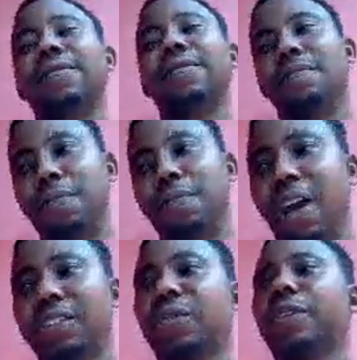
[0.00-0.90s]
throughout
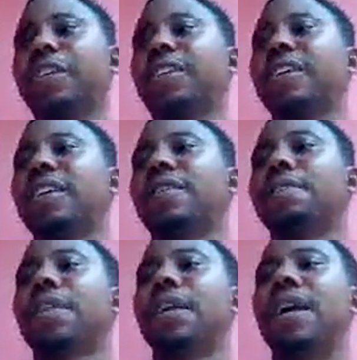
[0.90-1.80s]
this week.
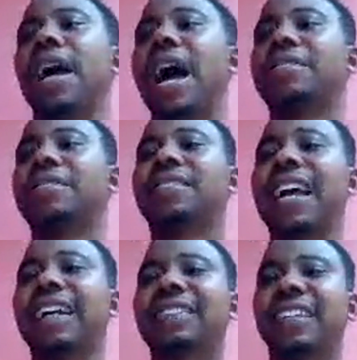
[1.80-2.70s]
Our
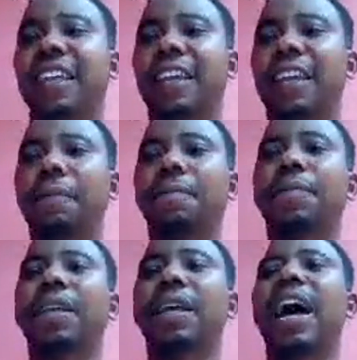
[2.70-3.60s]
tech team
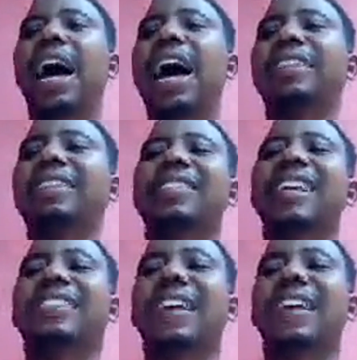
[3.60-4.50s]
had the
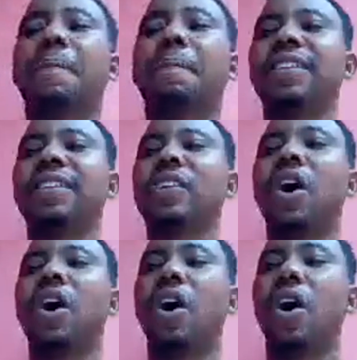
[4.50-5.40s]
database
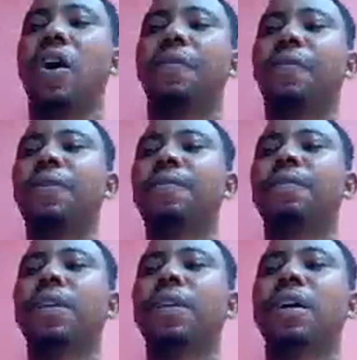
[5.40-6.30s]
of
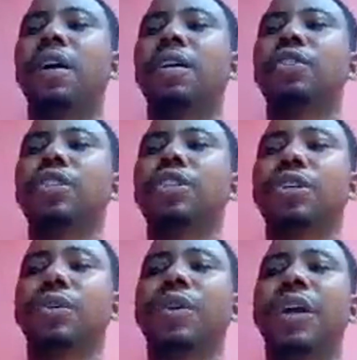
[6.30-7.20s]

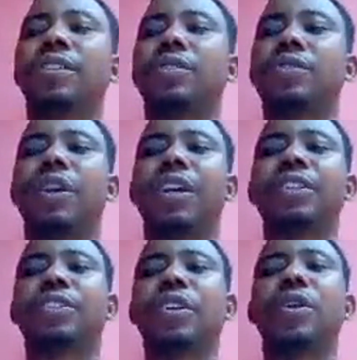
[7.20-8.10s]
new
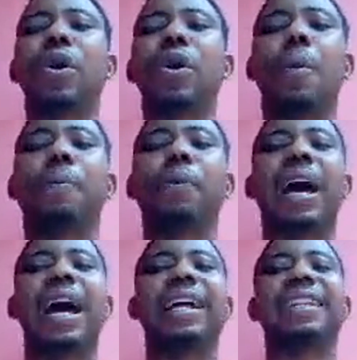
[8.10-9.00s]
registration open
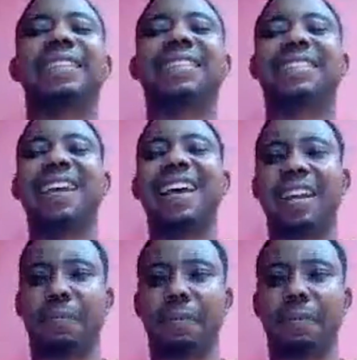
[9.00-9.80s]
at that time